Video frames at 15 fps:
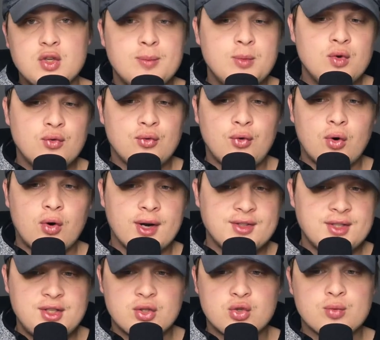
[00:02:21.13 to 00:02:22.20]
as we move forward, as
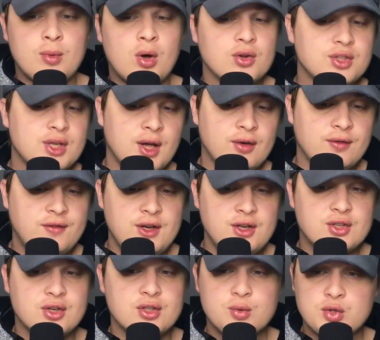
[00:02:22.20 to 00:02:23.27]
these are small scale
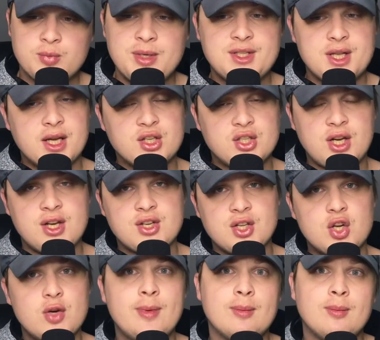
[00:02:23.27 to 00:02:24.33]
features, which means they could change a
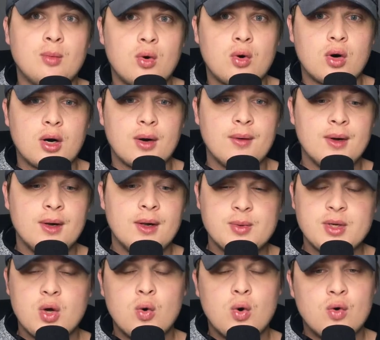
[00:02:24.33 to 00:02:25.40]
little bit more as
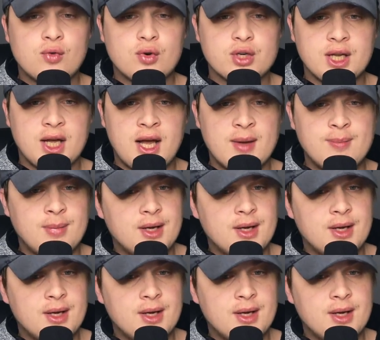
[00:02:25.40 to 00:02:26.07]
we go over time.